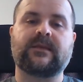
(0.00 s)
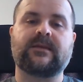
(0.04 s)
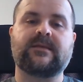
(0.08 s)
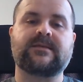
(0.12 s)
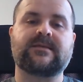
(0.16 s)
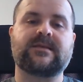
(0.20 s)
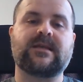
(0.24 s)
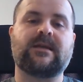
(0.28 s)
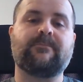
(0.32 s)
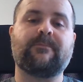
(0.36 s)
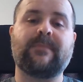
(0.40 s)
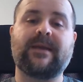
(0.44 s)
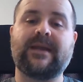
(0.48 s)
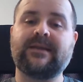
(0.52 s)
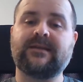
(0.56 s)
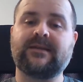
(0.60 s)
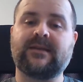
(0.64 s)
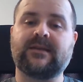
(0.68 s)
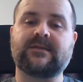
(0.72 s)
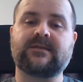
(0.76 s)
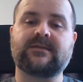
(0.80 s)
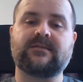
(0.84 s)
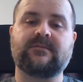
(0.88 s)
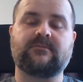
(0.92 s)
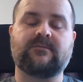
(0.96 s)
Some made
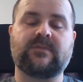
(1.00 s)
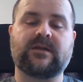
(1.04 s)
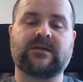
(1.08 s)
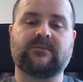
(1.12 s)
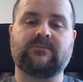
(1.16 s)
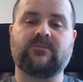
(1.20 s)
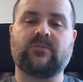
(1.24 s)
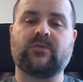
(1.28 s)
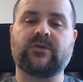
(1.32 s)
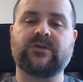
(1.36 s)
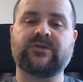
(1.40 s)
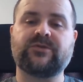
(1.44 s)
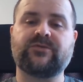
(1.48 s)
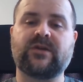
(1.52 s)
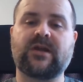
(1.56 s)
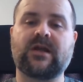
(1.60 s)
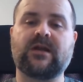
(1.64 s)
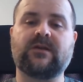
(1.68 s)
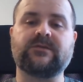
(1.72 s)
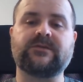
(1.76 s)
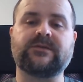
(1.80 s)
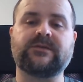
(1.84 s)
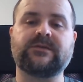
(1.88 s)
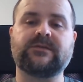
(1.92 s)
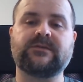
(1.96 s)
it, but more
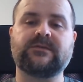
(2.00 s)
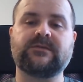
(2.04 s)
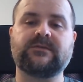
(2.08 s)
drowned.